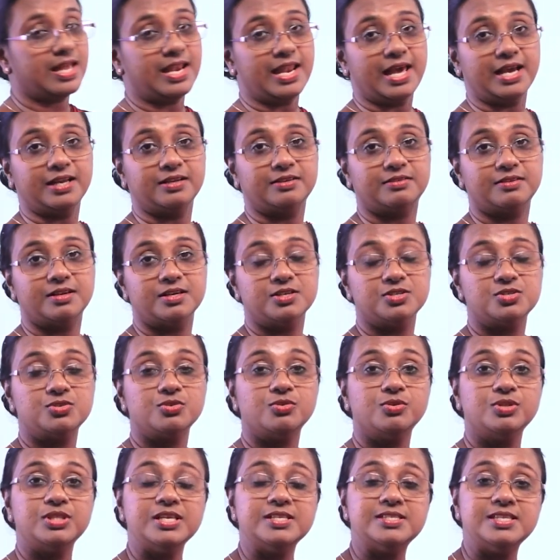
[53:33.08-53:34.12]
electrons.
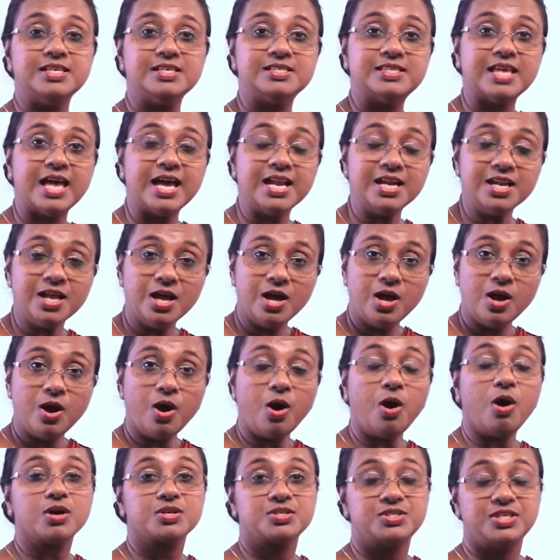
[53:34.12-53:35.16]
So, this is an
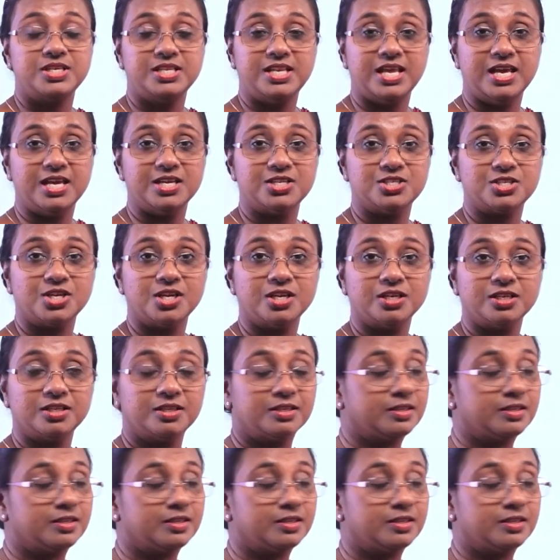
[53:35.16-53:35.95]
oxidation.